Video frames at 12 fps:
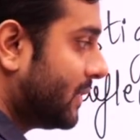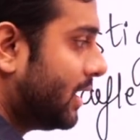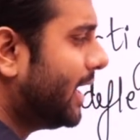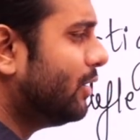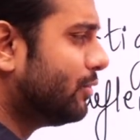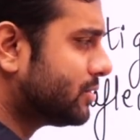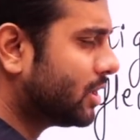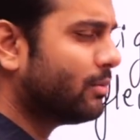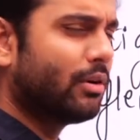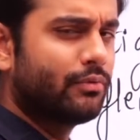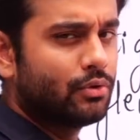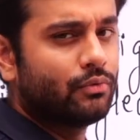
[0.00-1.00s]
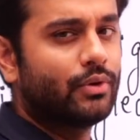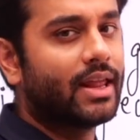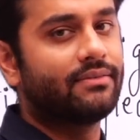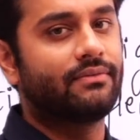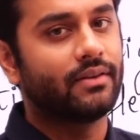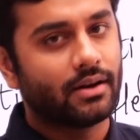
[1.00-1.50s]
I know some of you would
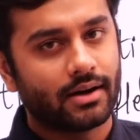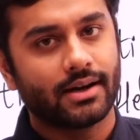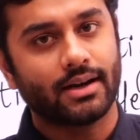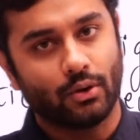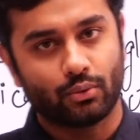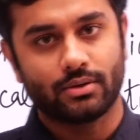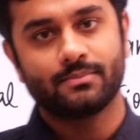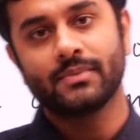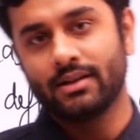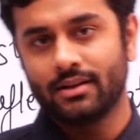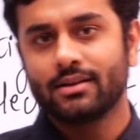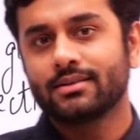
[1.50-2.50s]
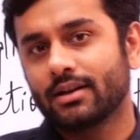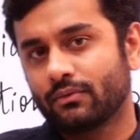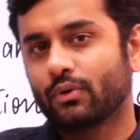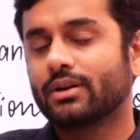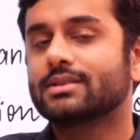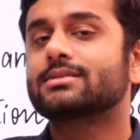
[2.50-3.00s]
have figured it out that
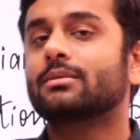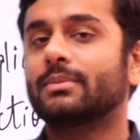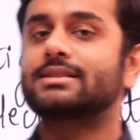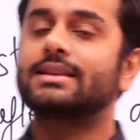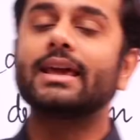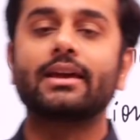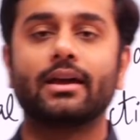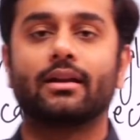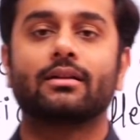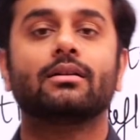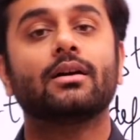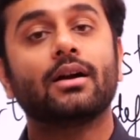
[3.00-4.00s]
what is the mistake here.